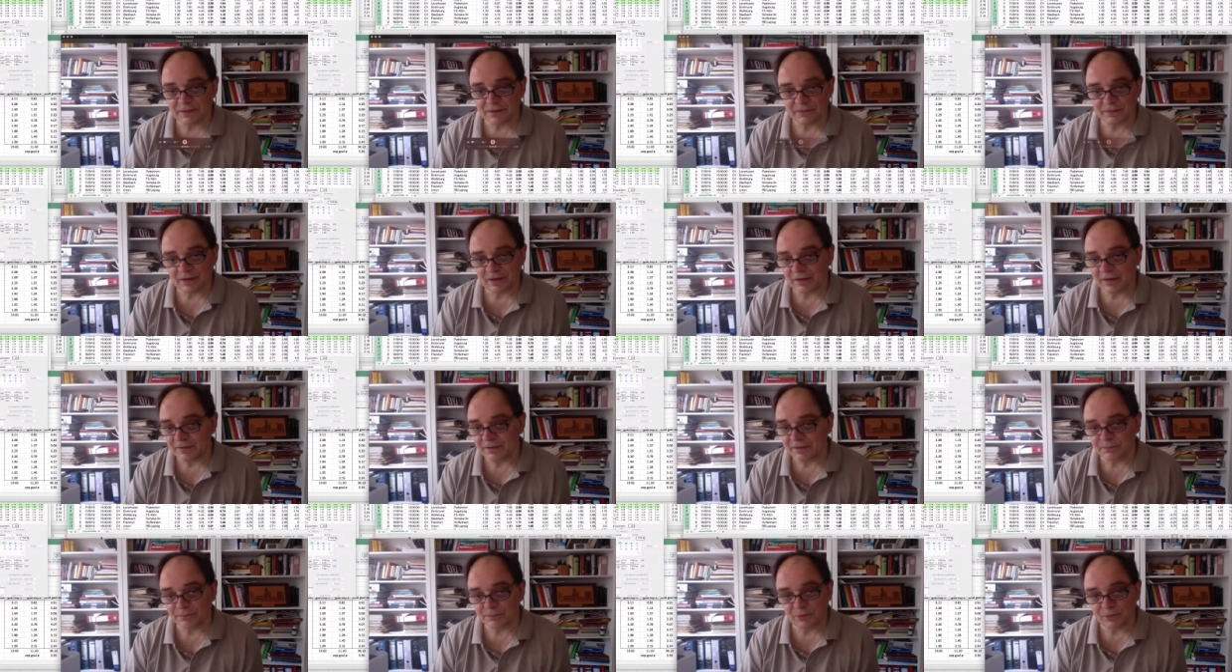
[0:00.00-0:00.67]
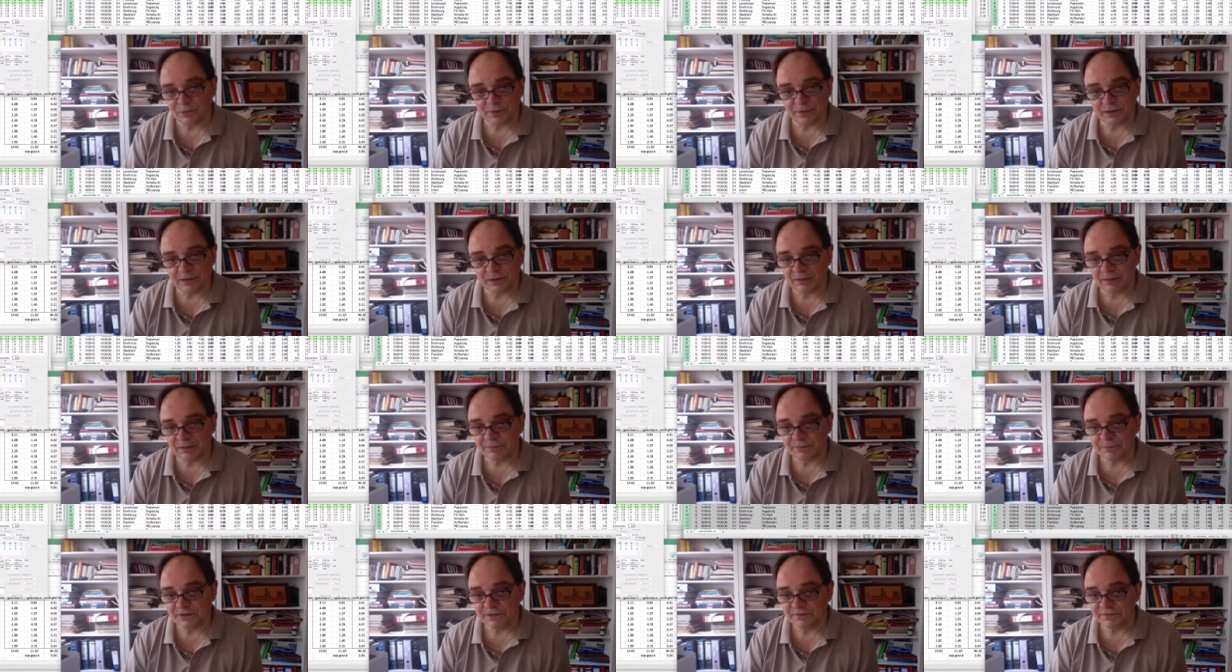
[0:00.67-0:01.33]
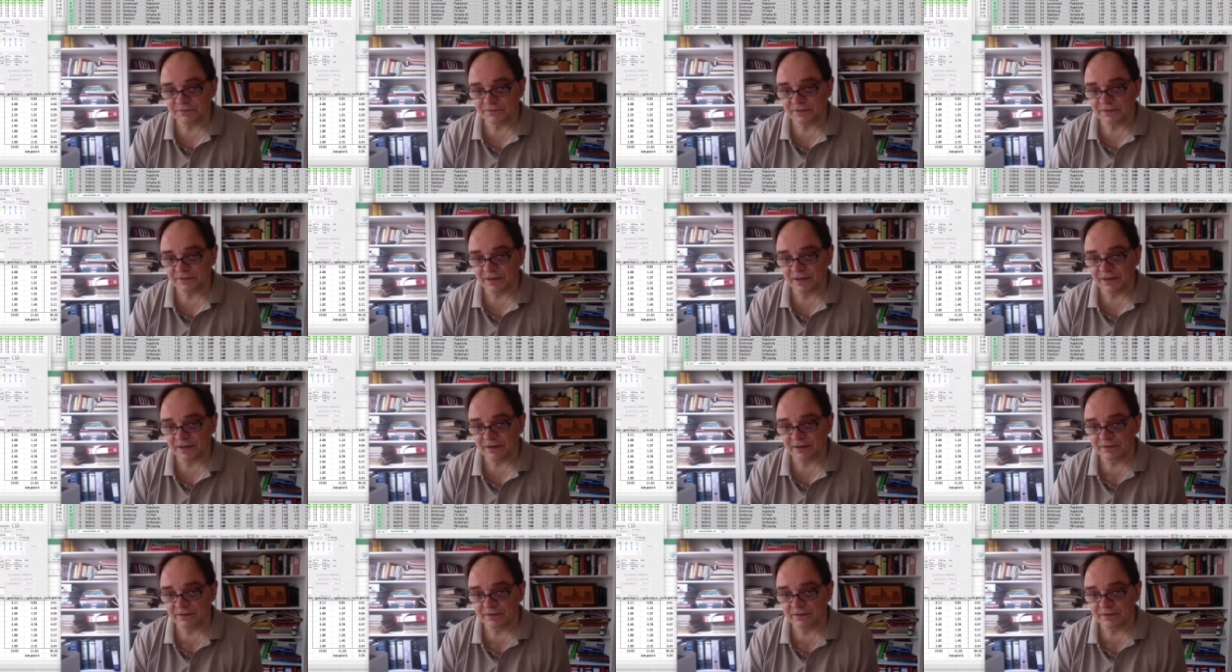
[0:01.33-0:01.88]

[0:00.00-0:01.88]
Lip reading: got more parameters there,